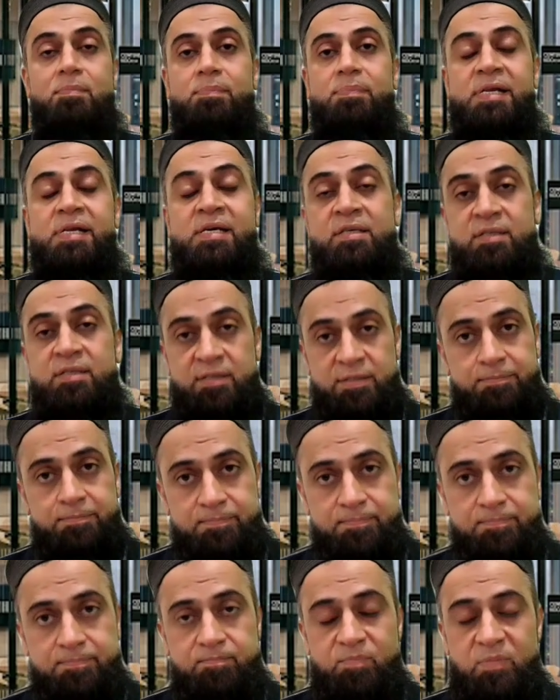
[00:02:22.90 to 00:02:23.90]
Please,
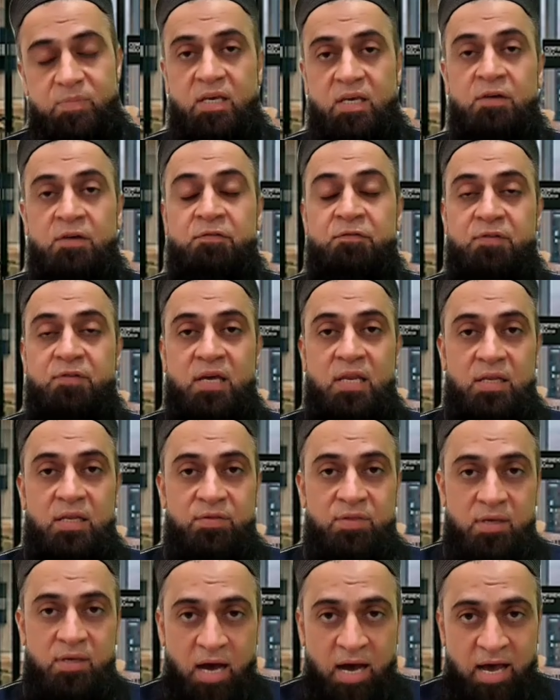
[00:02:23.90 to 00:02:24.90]
if
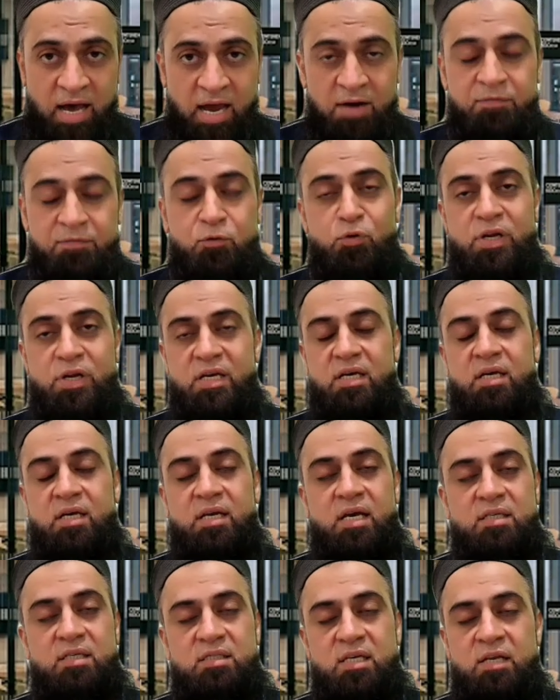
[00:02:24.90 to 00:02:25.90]
I have to
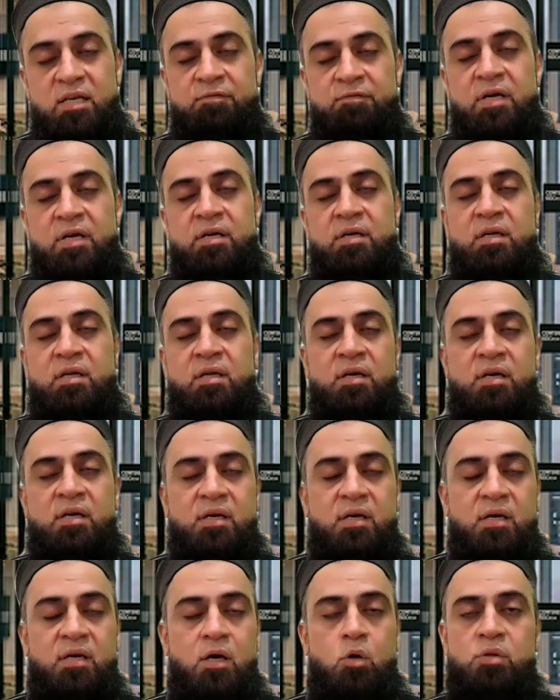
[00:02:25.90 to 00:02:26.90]
recognize the inventory
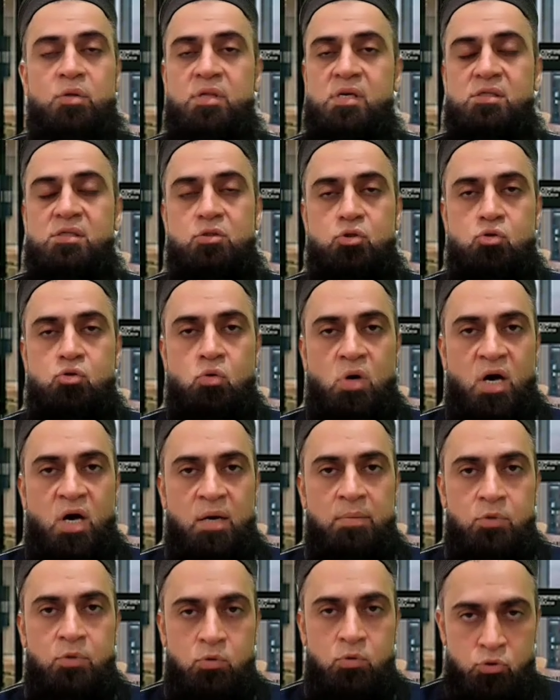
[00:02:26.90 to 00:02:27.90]
written down, there's no
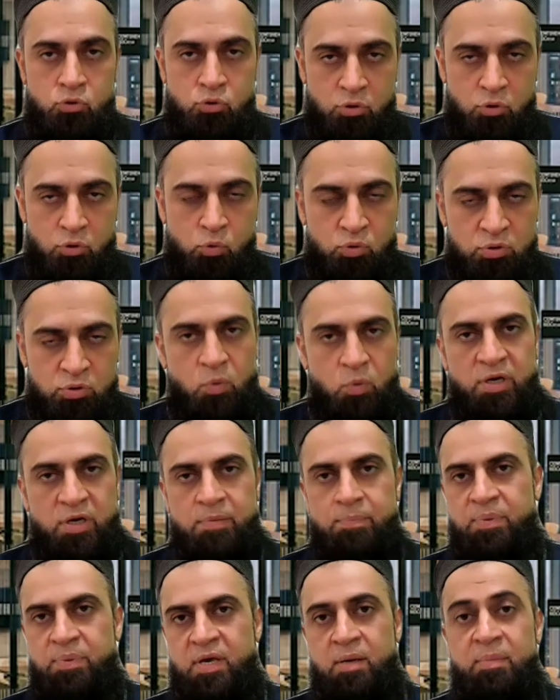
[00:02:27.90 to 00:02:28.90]
harm. You should use the word
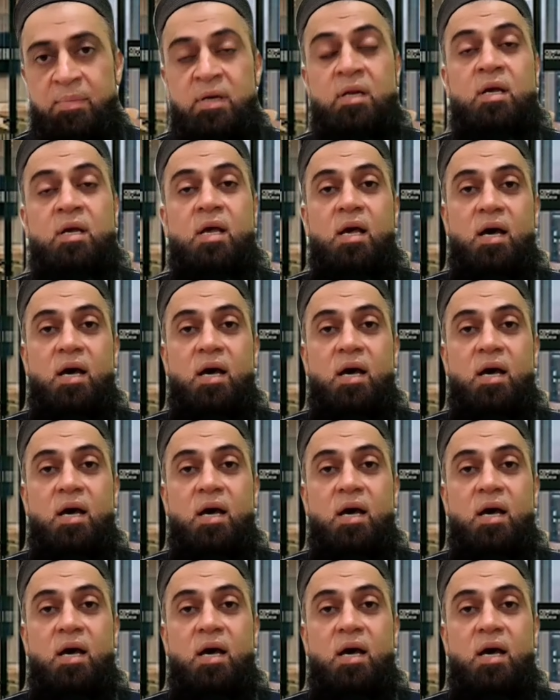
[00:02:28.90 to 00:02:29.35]
impairment.